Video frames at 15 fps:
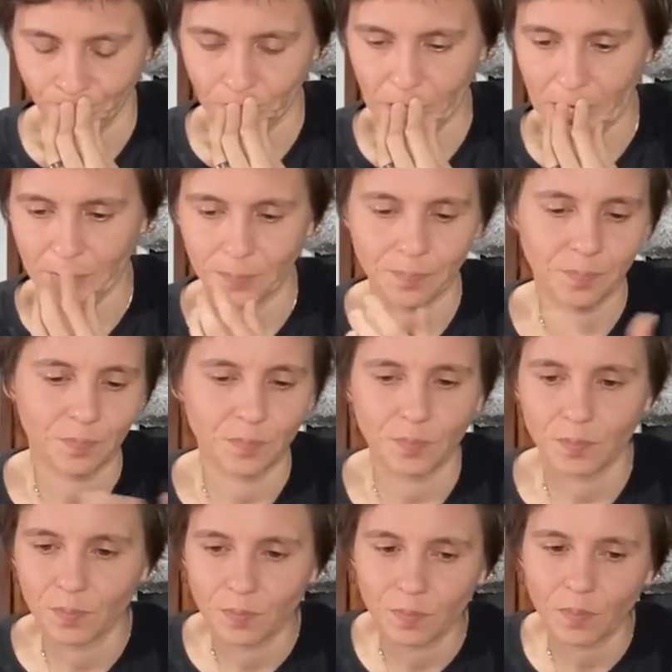Yeah.
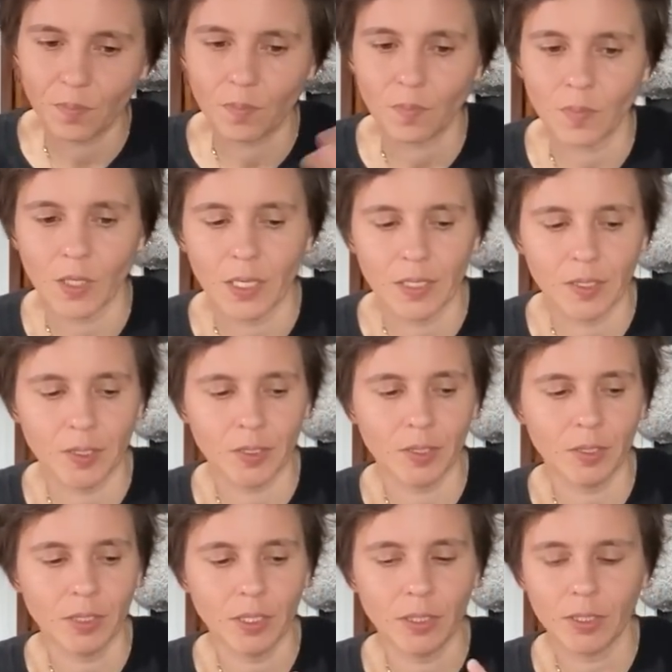It
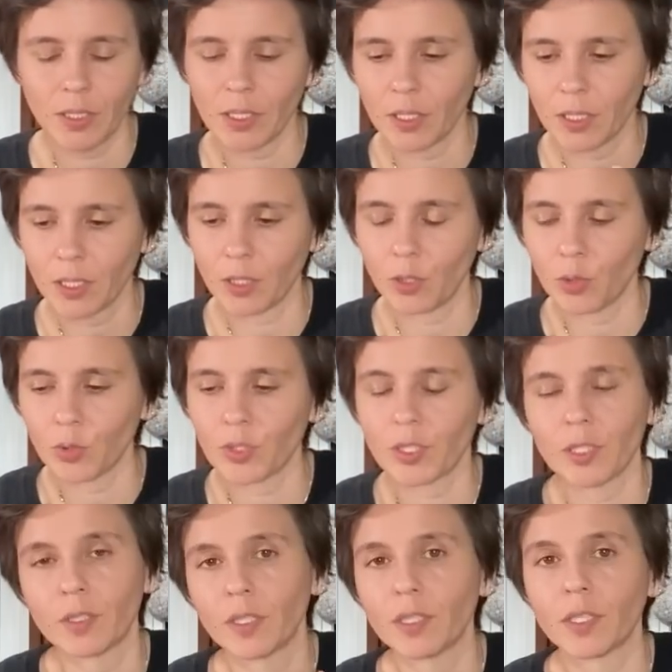still needs healing. You
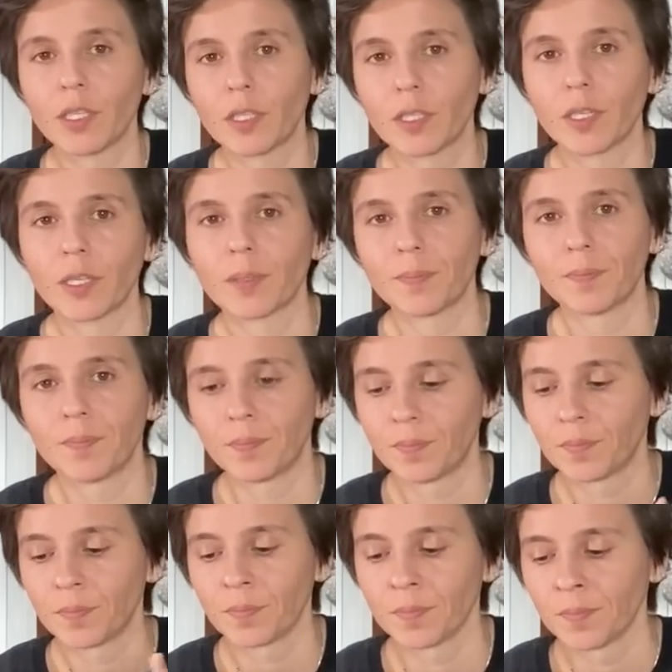still need healing.
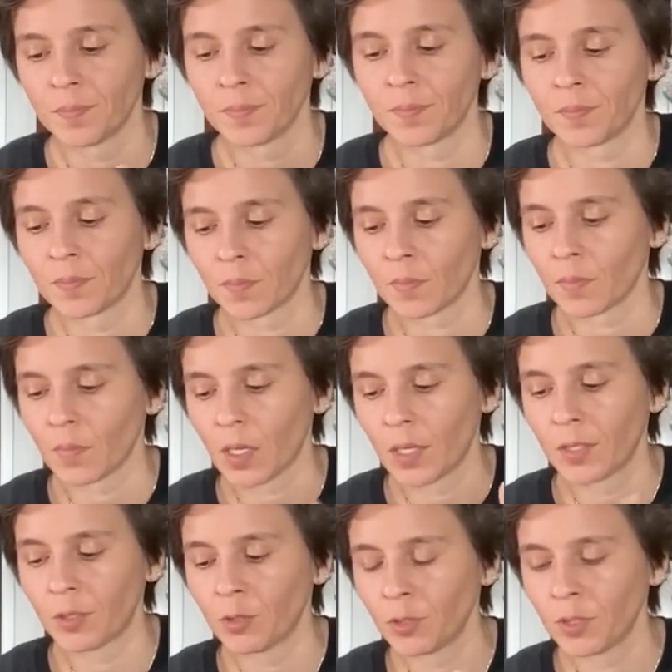
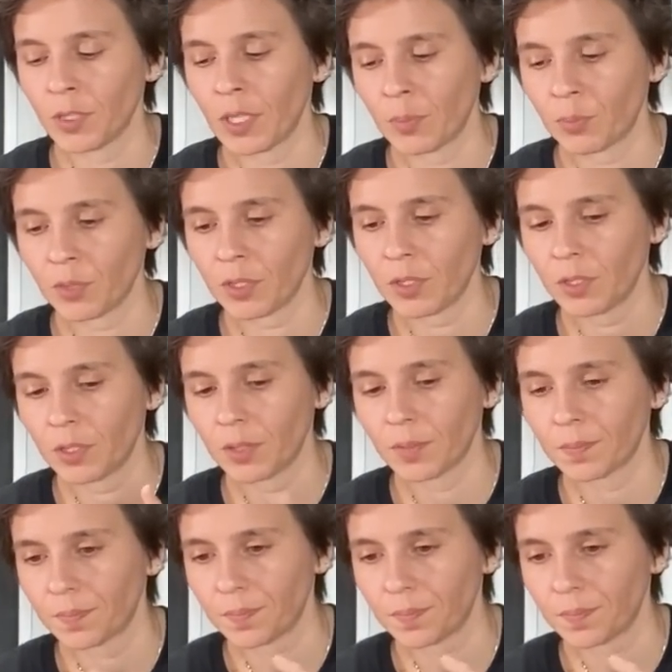Let's do the Empress.